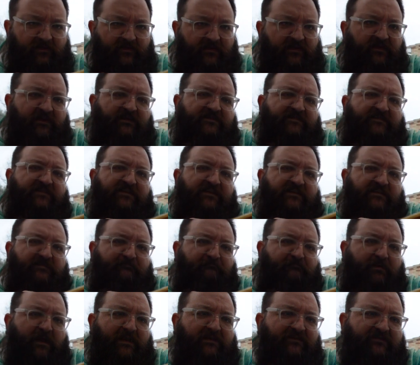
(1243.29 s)
is that it's
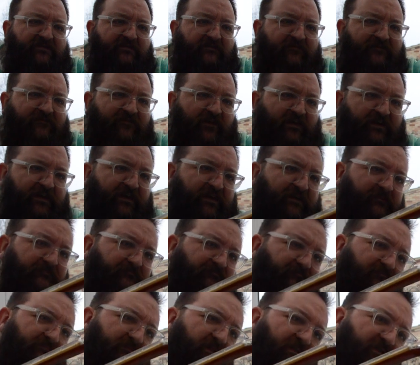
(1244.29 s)
bent and funny.
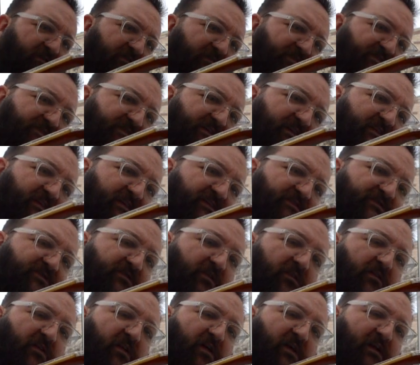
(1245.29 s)
You can see that it's
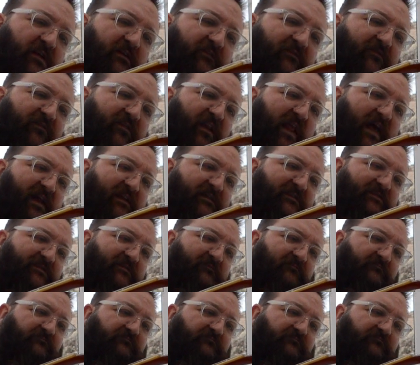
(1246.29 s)
not lying flat.